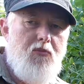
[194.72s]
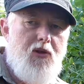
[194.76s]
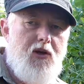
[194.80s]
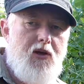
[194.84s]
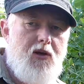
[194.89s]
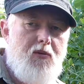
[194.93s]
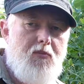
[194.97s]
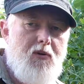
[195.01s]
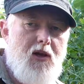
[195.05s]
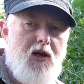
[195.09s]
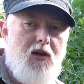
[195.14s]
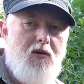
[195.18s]

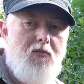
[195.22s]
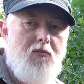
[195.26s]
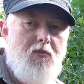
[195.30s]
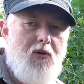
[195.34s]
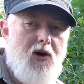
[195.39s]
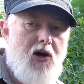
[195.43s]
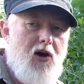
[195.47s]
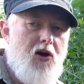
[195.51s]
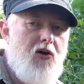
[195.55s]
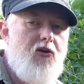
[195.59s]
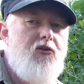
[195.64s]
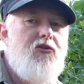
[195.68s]
the blood and
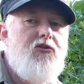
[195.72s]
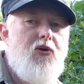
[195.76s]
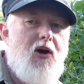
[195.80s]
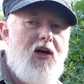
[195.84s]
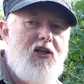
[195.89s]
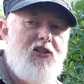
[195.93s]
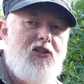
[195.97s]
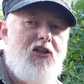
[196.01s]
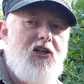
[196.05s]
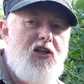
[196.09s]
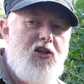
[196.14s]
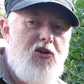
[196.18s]
bone to
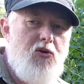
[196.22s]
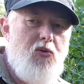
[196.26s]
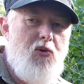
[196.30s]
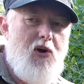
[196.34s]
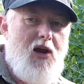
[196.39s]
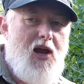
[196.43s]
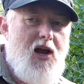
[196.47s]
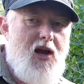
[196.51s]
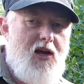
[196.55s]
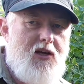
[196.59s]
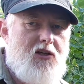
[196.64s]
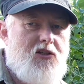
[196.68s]
actually
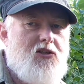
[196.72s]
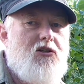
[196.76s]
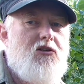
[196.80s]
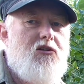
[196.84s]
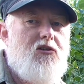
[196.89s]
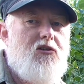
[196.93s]
create